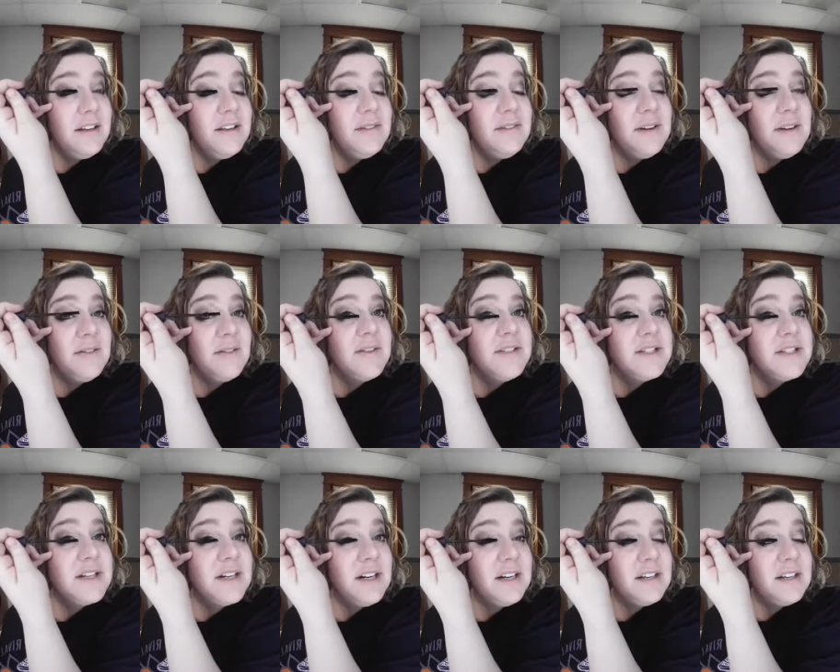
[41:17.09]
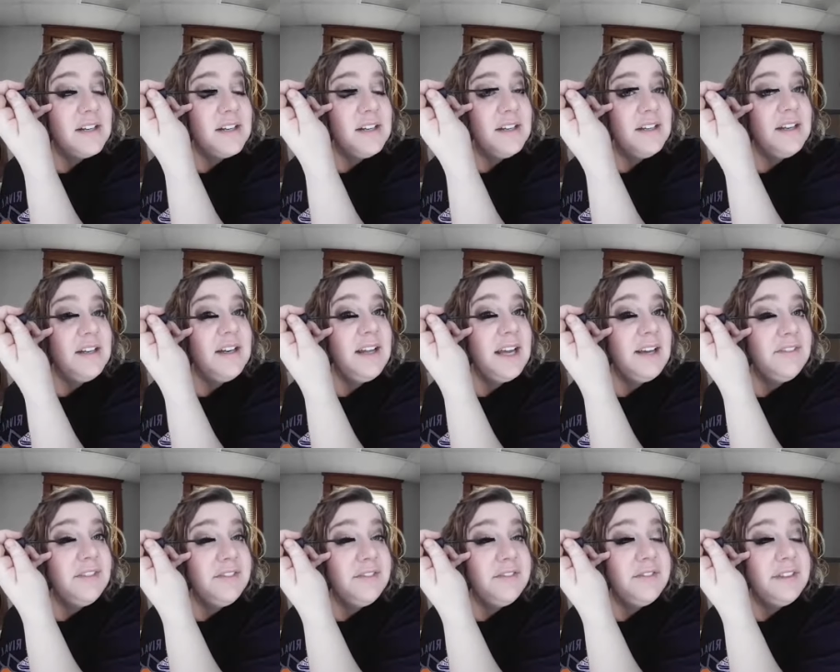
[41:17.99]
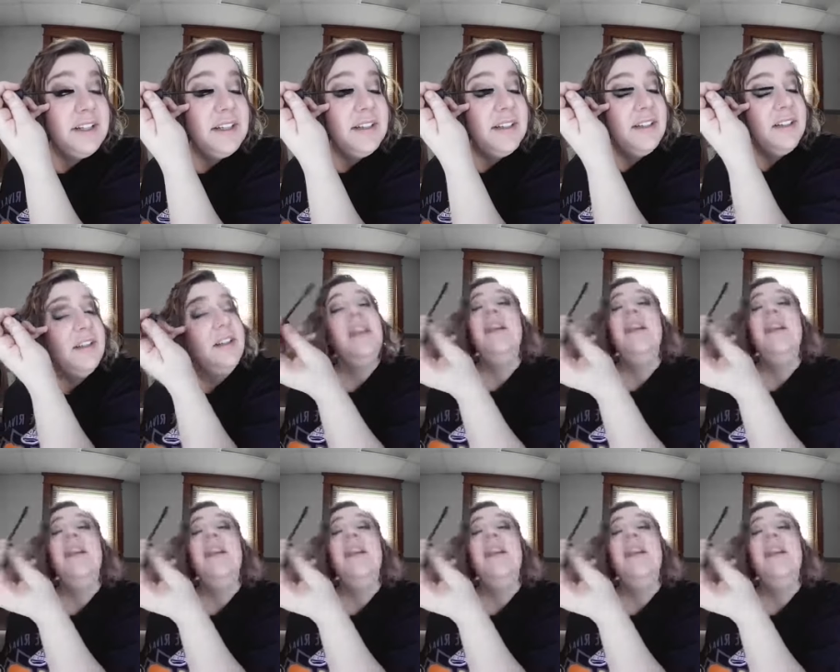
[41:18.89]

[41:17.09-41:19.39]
Where everyone's talking and having fun.